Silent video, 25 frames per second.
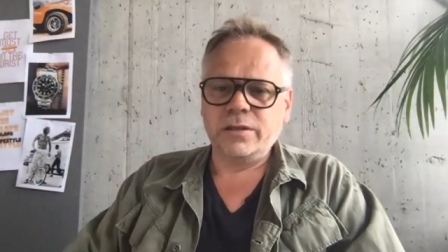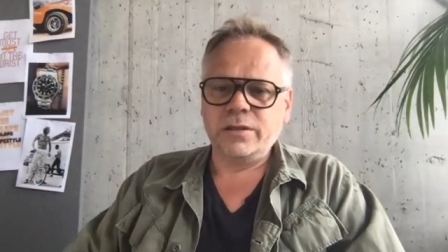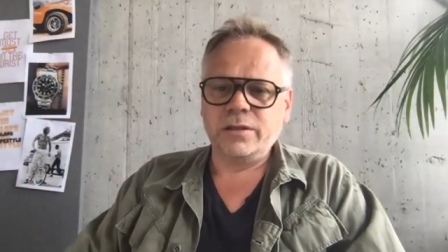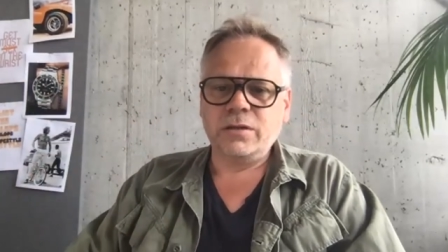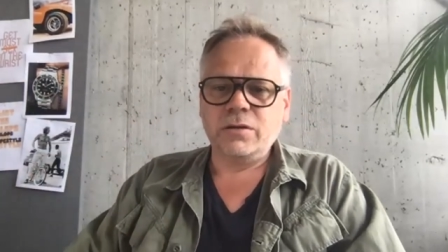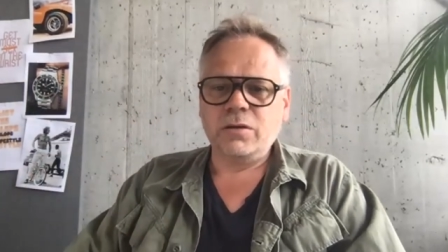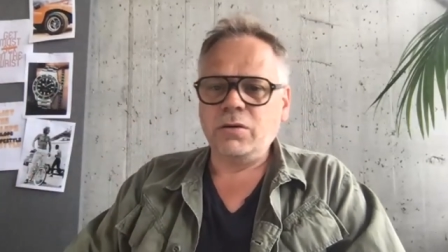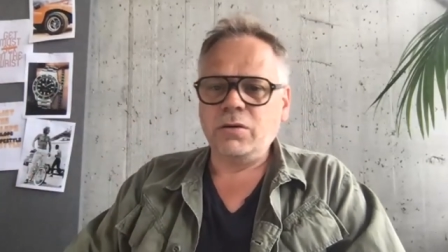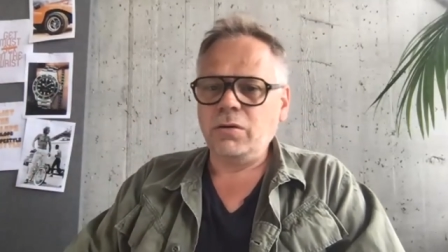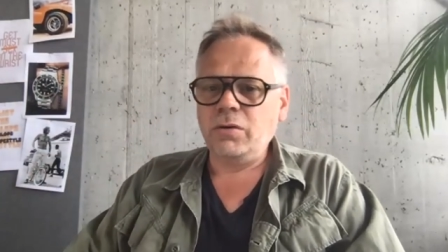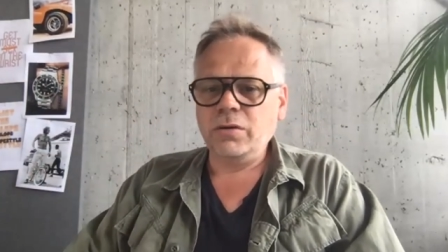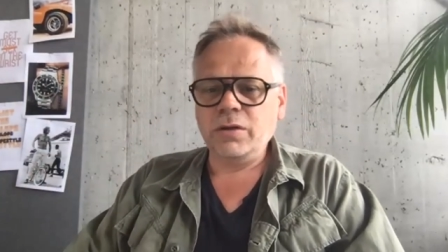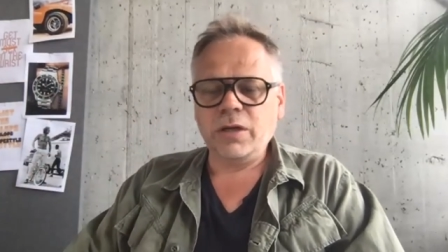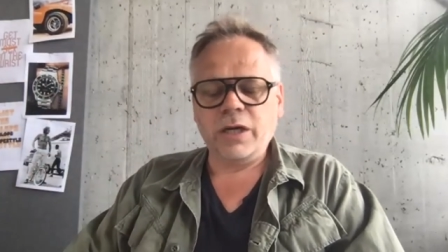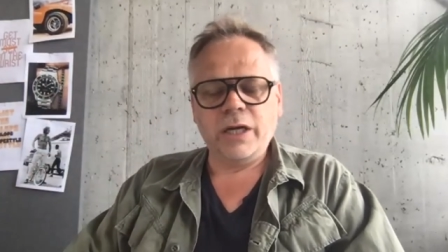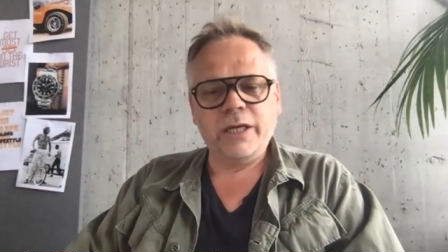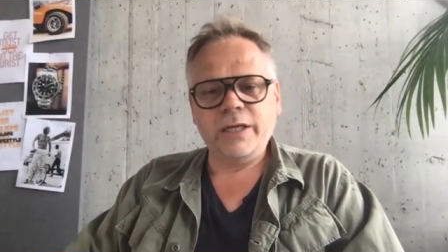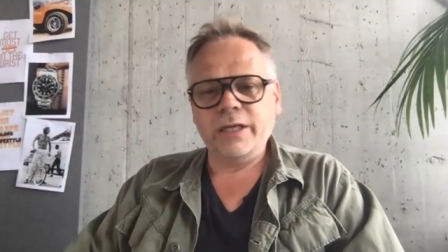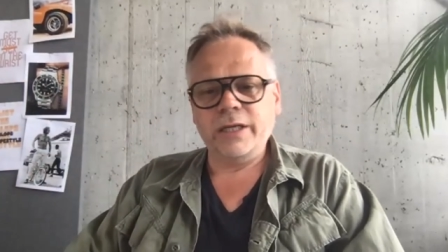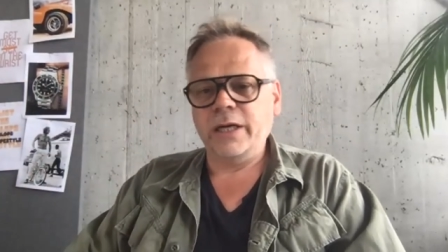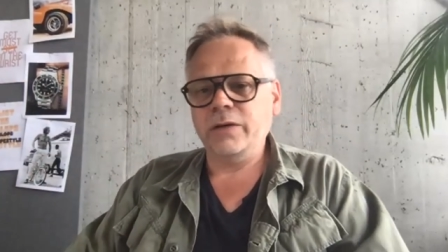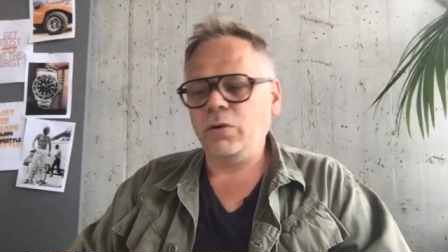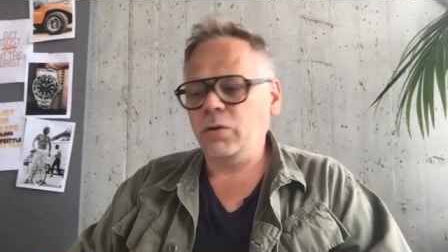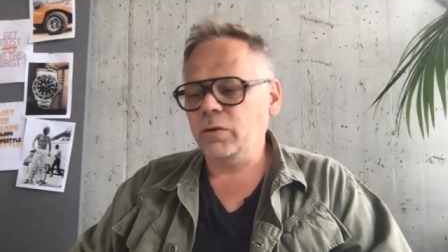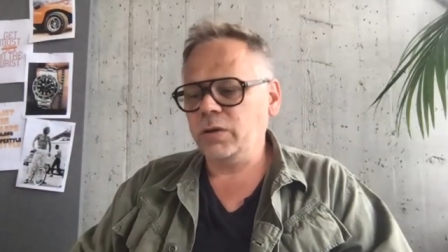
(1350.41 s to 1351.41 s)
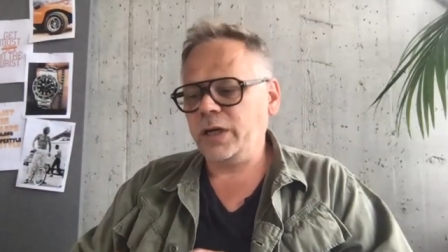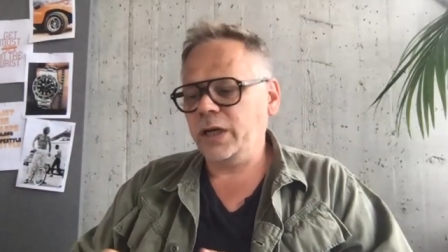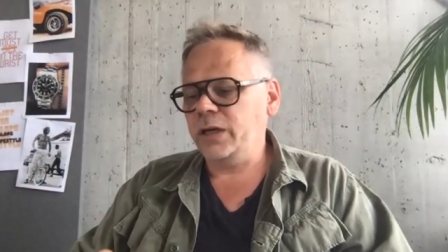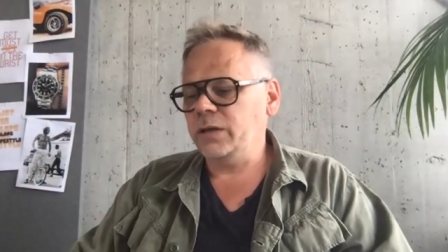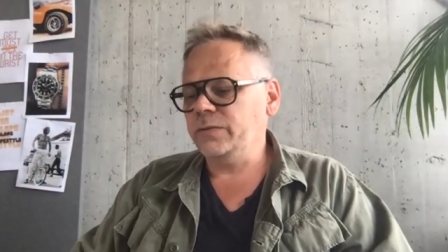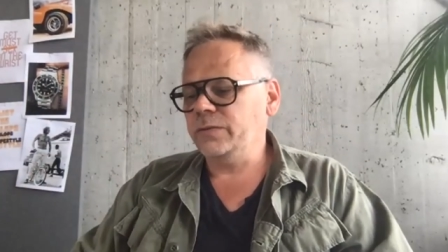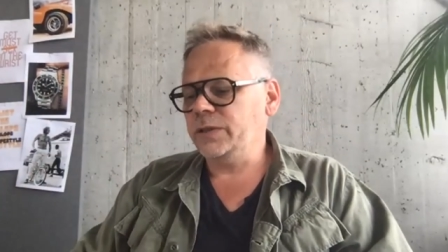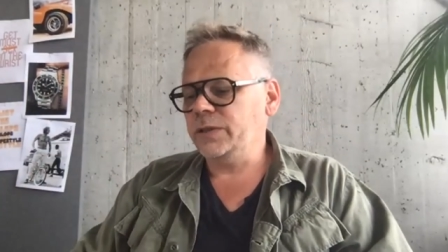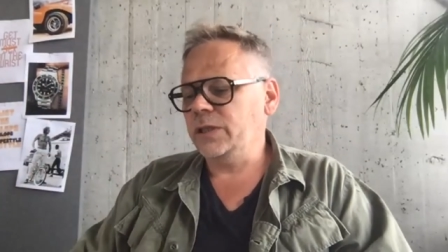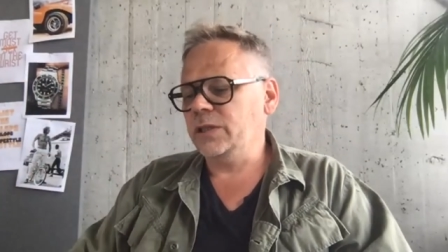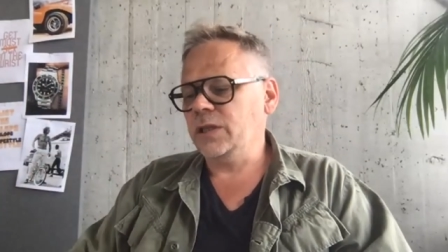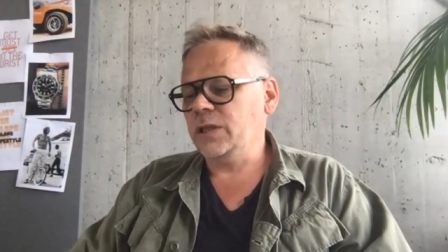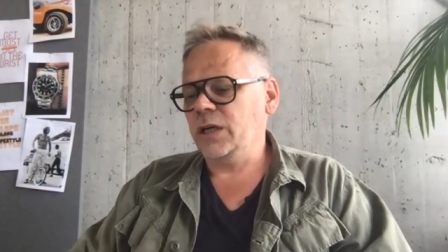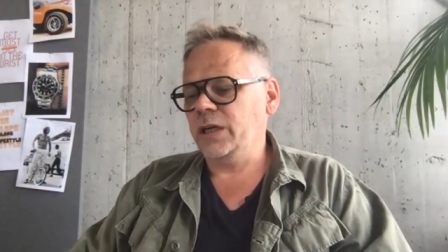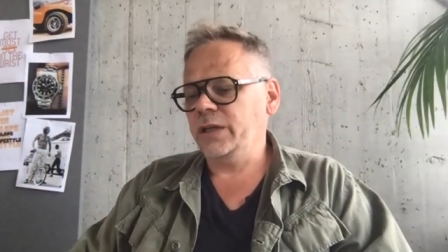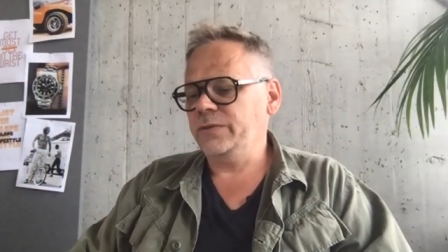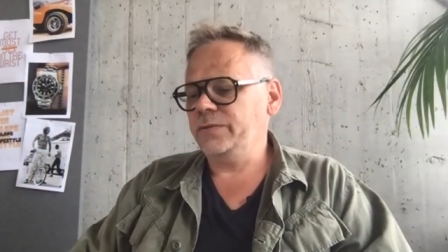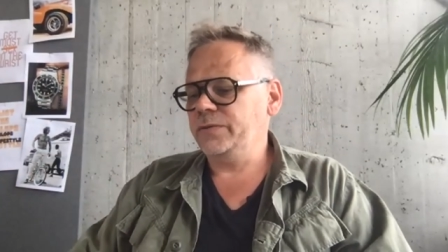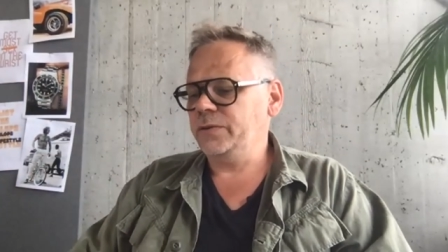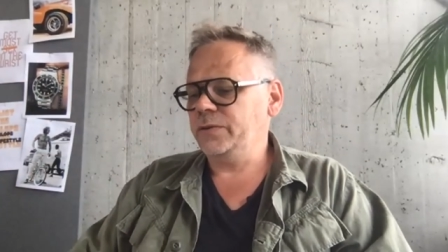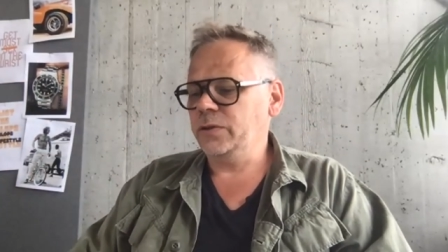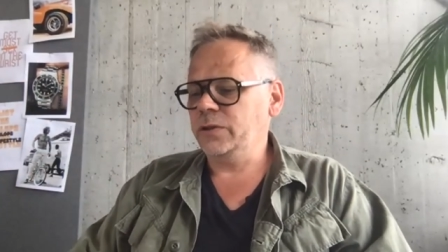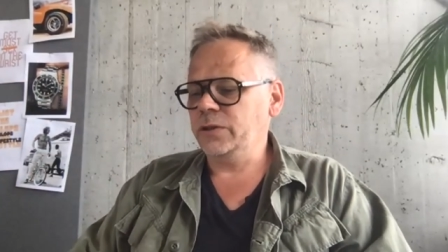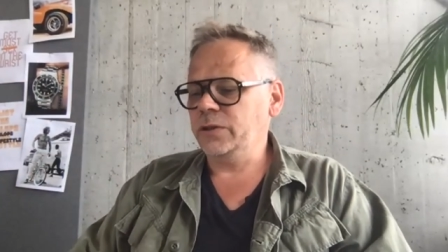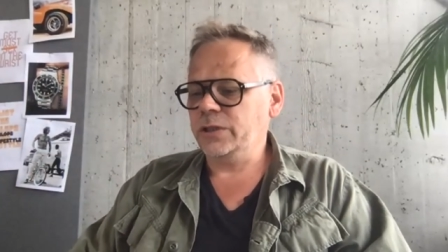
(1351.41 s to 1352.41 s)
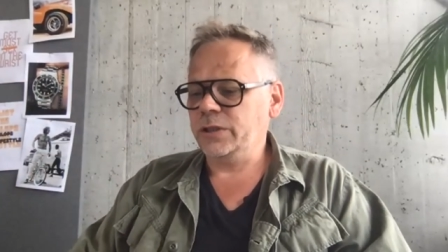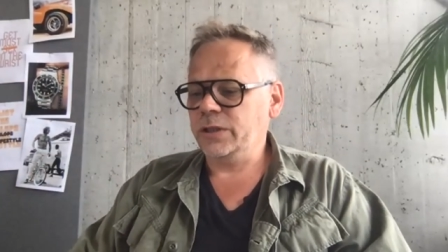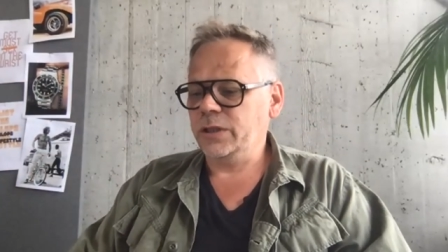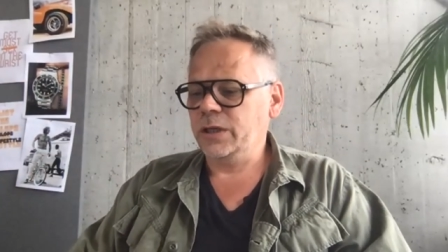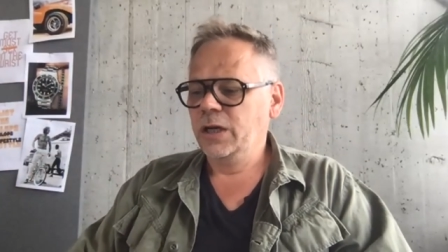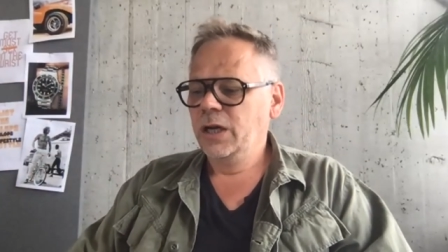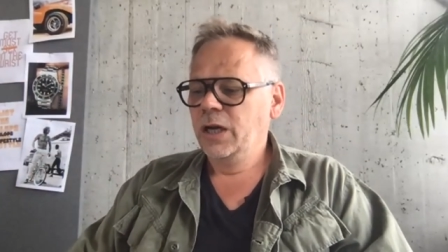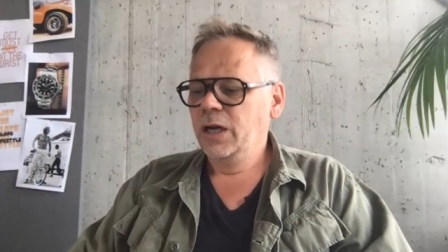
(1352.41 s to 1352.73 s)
you know, all, and, and all kind of design furniture.